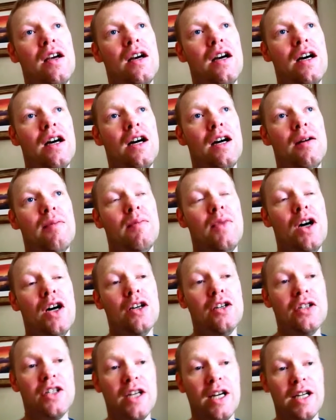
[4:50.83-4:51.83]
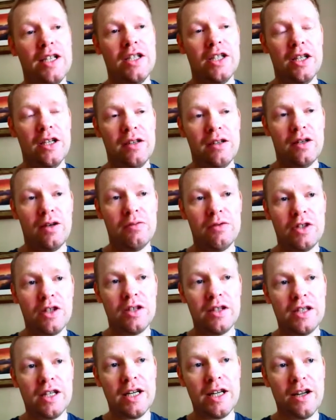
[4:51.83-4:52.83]
HostGator. I was
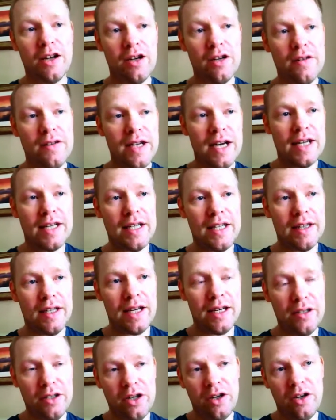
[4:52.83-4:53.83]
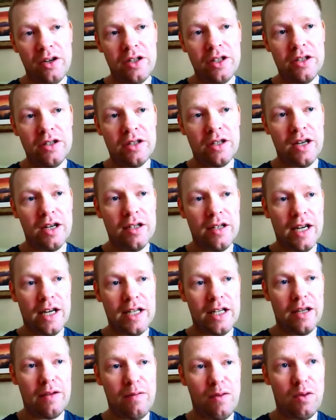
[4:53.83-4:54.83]
going to say GoDaddy then. You can use
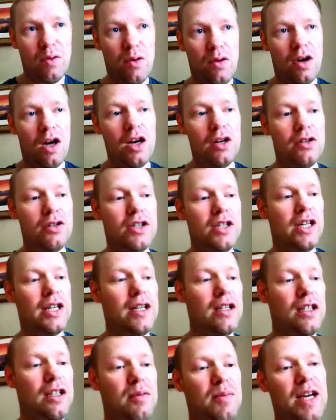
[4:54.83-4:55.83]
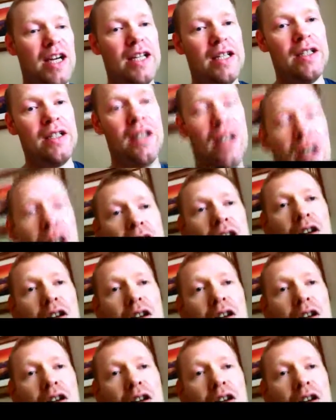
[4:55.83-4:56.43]
GoDaddy for hosting and domains.